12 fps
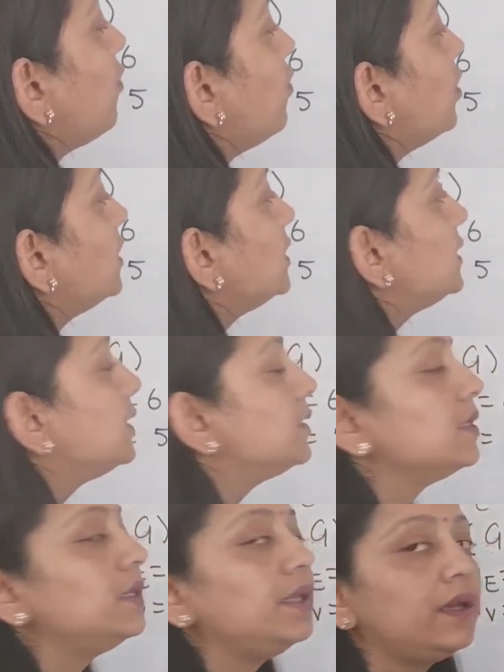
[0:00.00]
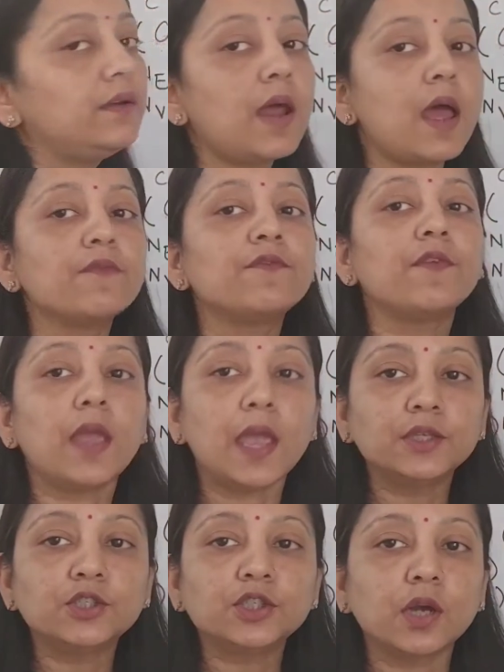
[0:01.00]
of vertices in the graph
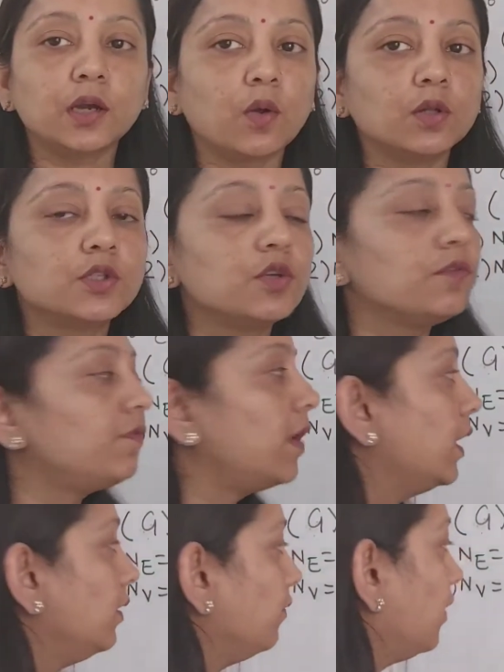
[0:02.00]
H are also 5.